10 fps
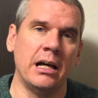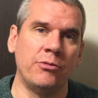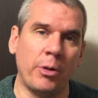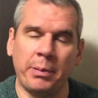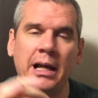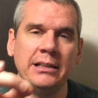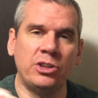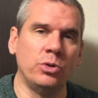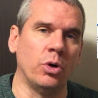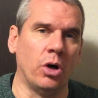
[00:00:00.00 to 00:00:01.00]
replied
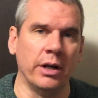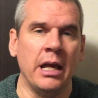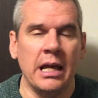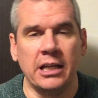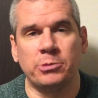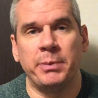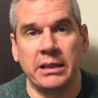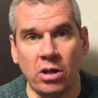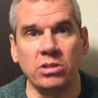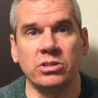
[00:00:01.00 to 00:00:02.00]
to you on, it's
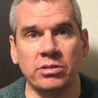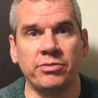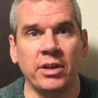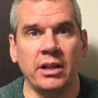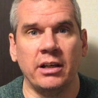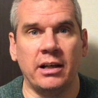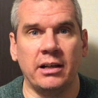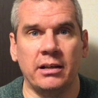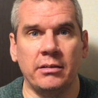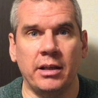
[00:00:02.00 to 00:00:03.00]
because of
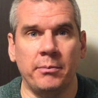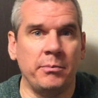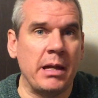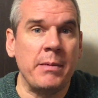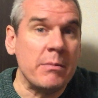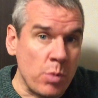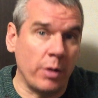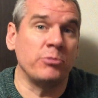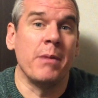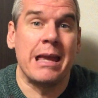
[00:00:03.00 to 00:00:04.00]
then maybe
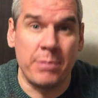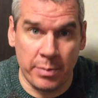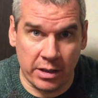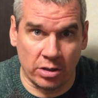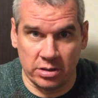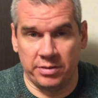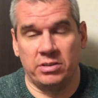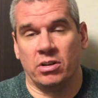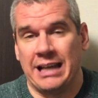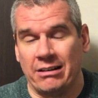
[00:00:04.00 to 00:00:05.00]
it's maybe because of,
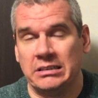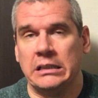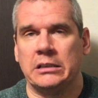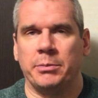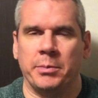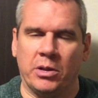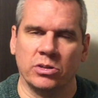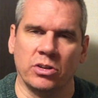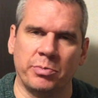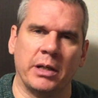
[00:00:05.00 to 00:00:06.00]
it's not guaranteed to be
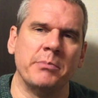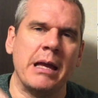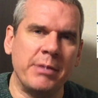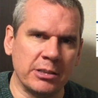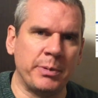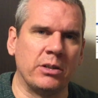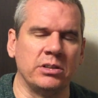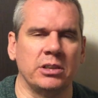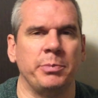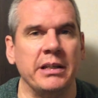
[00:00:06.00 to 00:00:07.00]
because of, but maybe it's
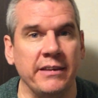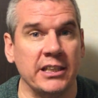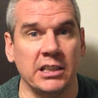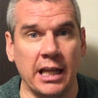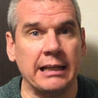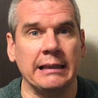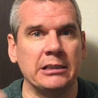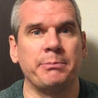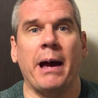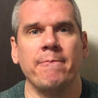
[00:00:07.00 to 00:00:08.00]
because it's been in this likely
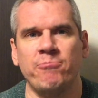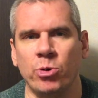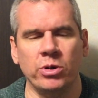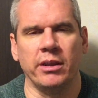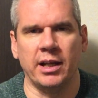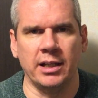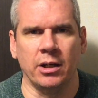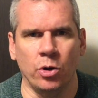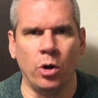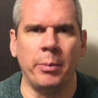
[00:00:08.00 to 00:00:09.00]
spam folder that I
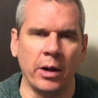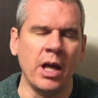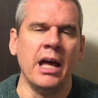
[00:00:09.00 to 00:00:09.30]
didn't know about,